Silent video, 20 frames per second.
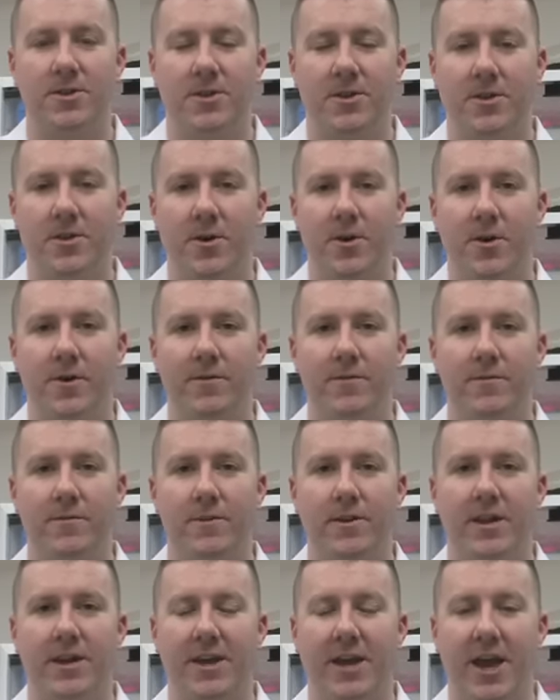to the
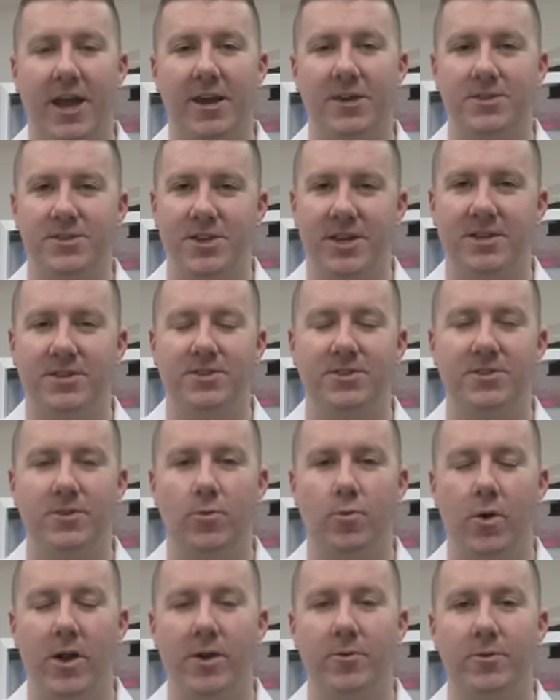nerve, it kind of changes the
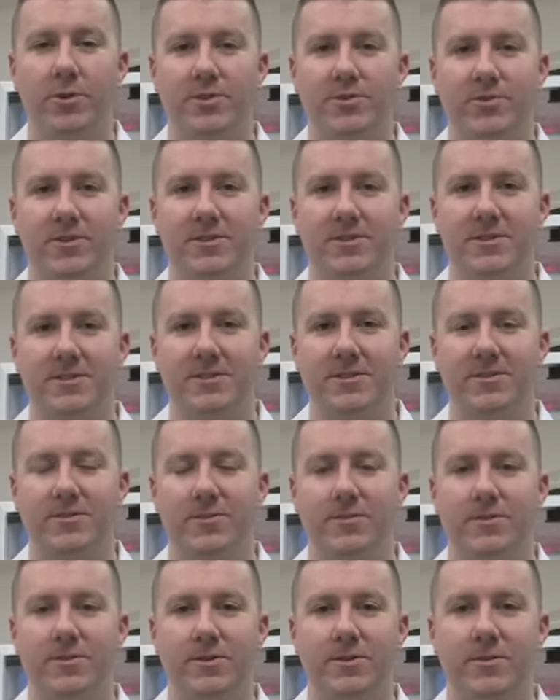way we treat the
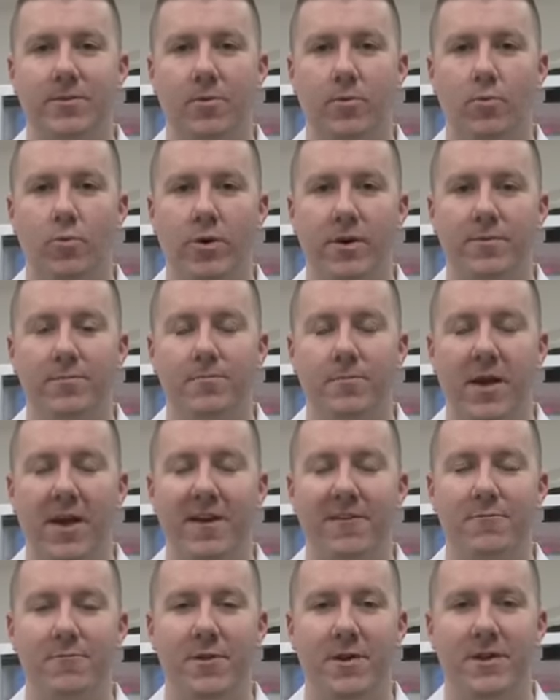tooth. What may
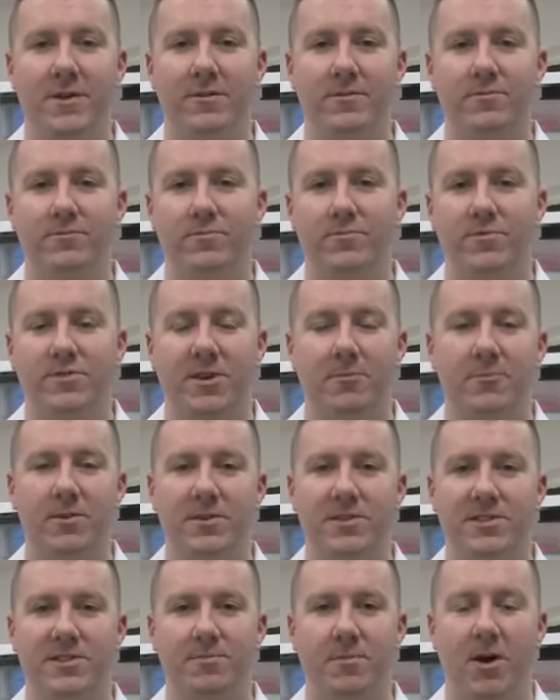have been
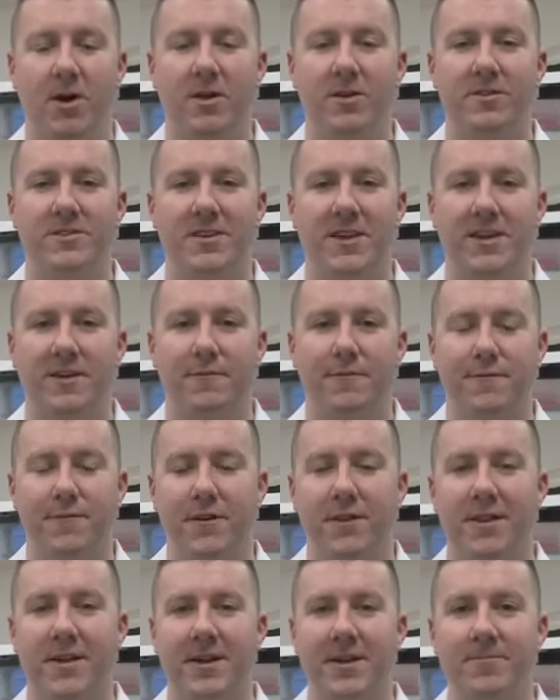something small as like a
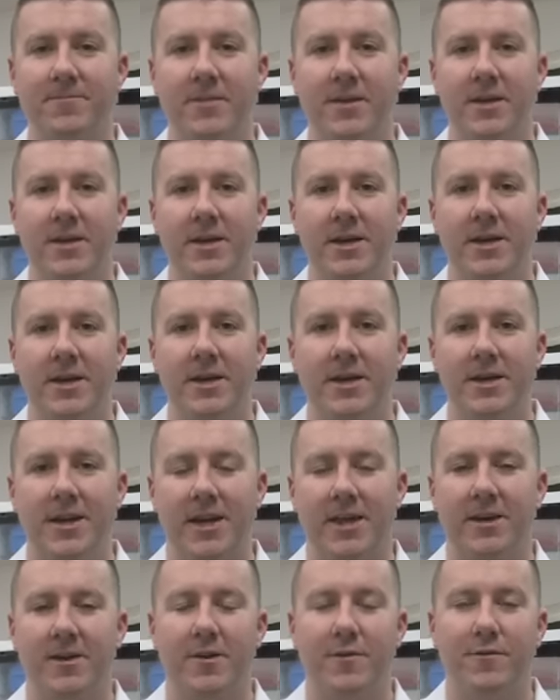filling
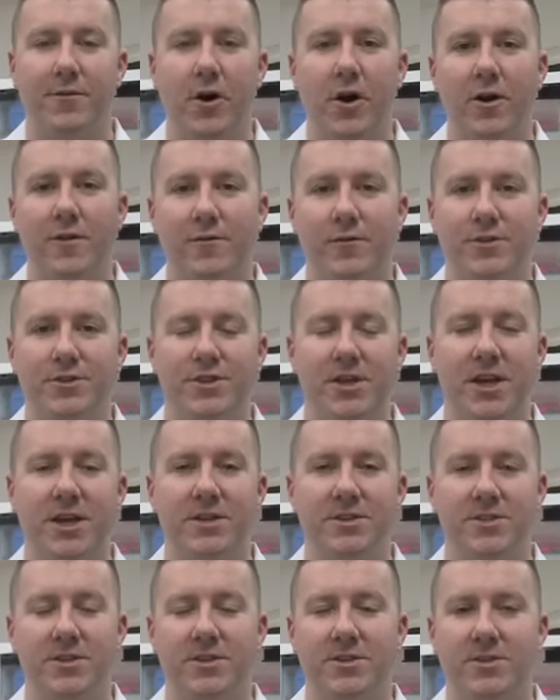can evolve or
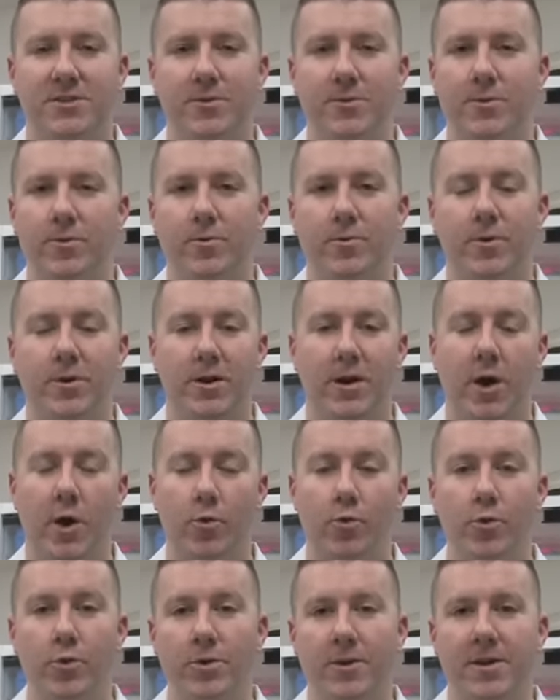change into a
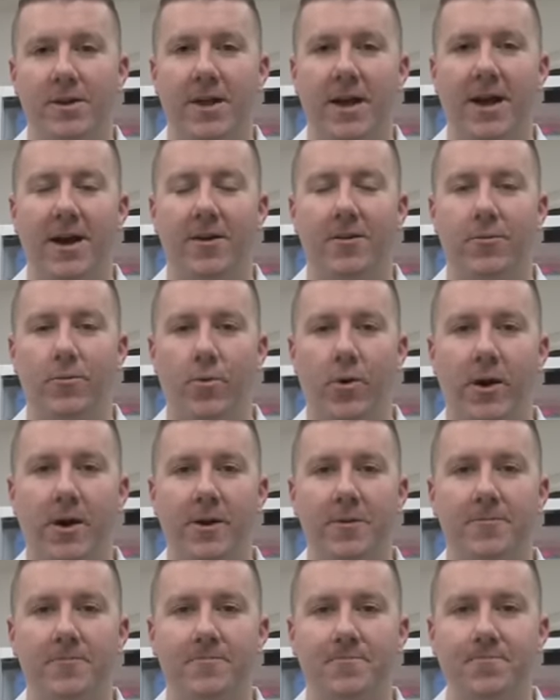root canal
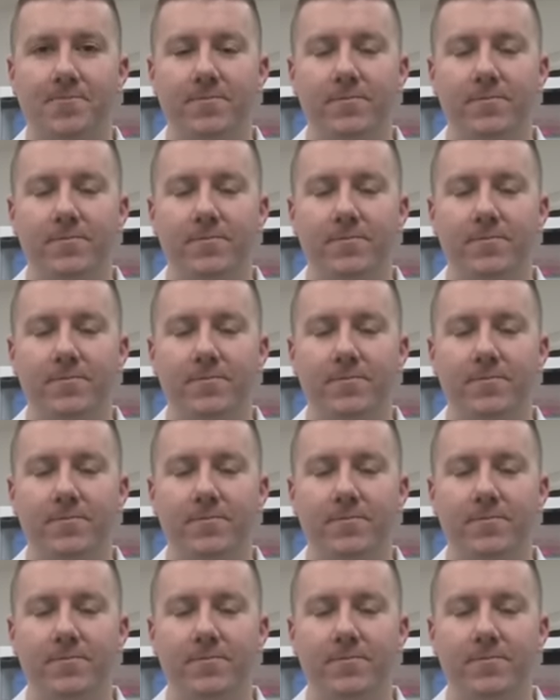where,